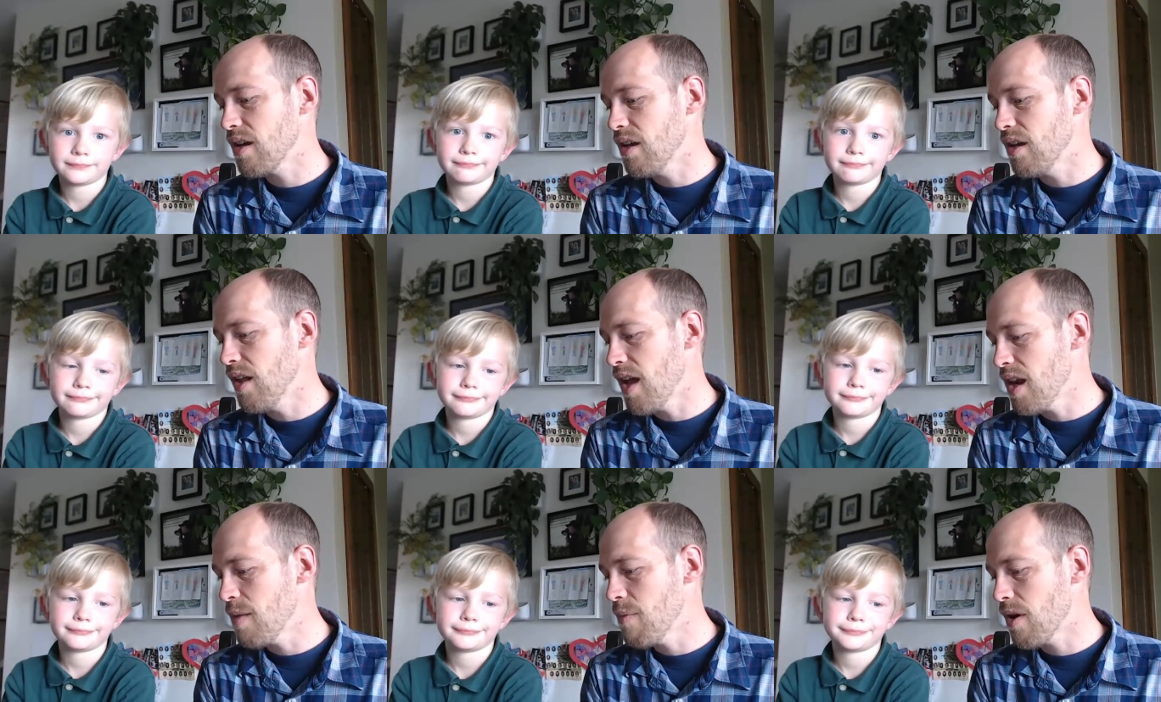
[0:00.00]
Speaker 1: a
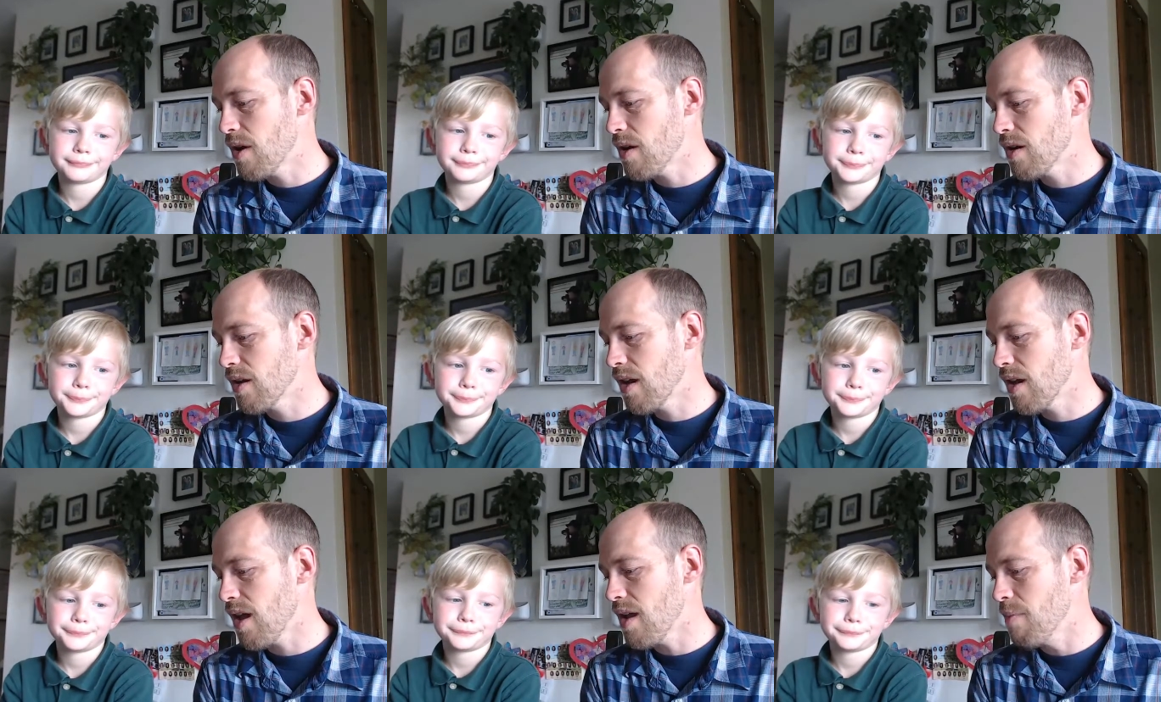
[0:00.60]
ladybug
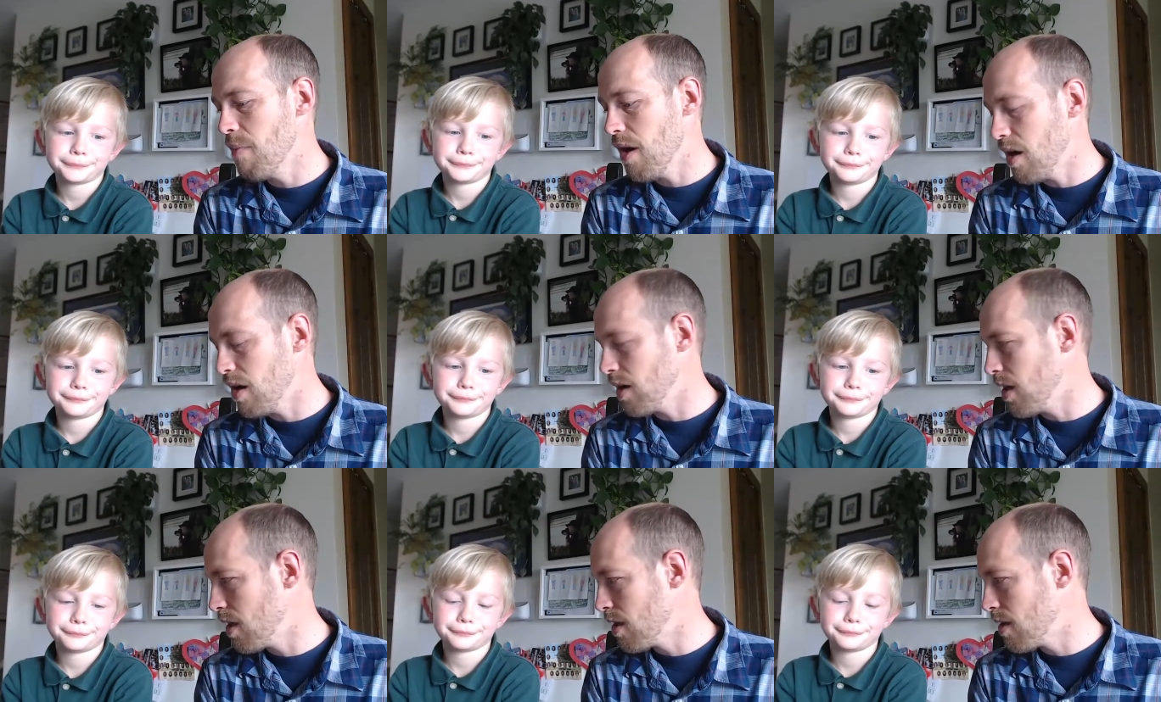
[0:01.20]
a
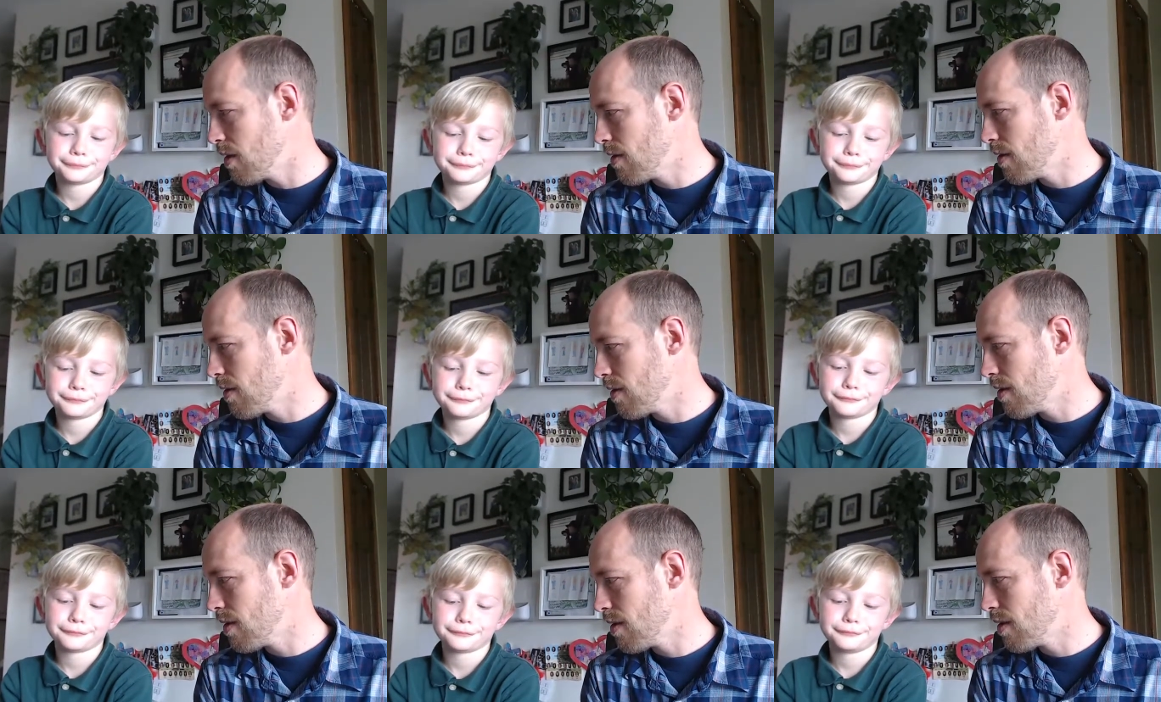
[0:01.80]
bug?
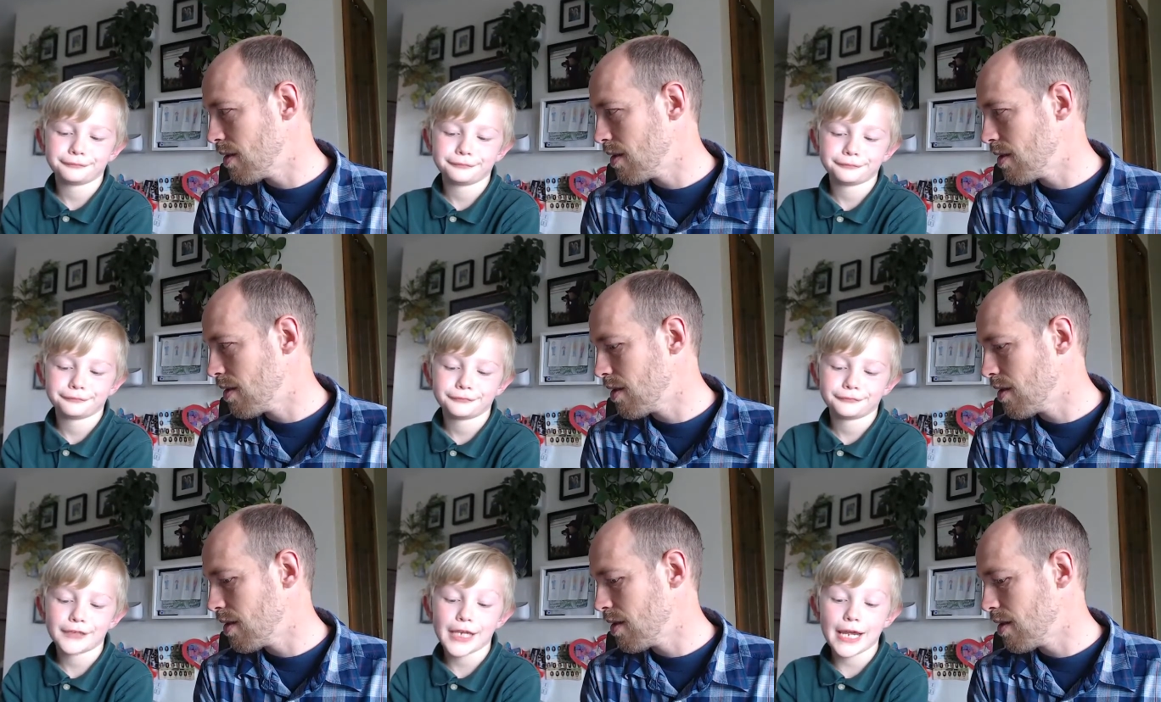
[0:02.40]

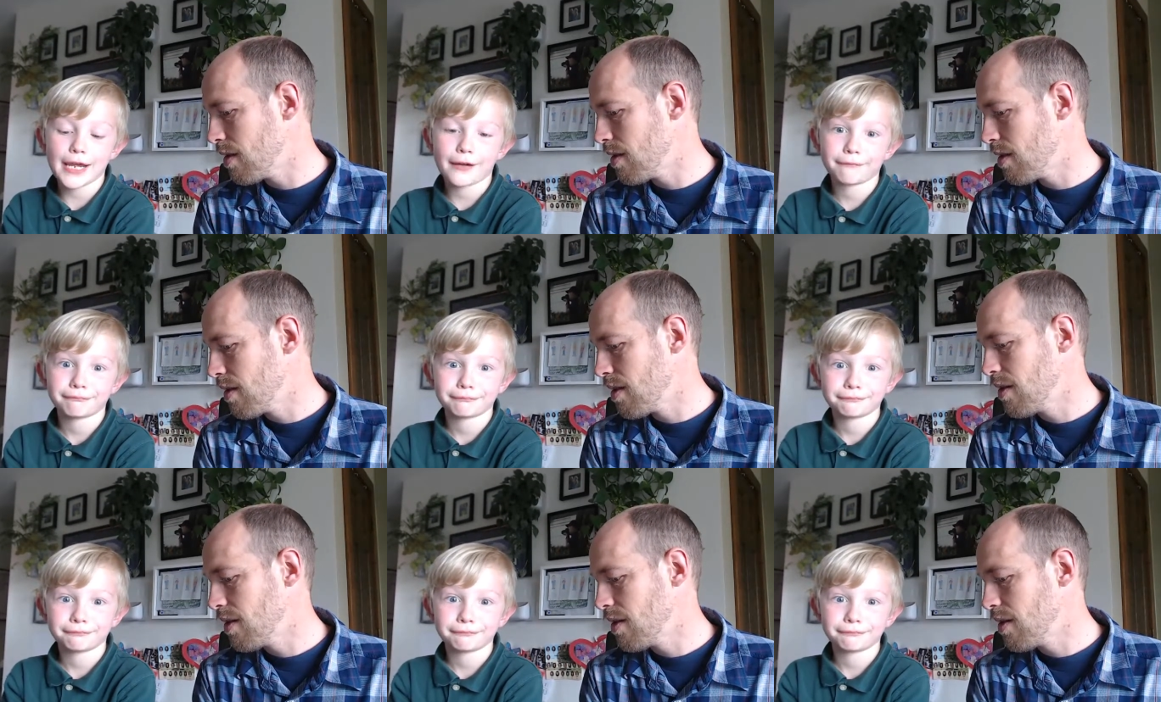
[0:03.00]
Yeah.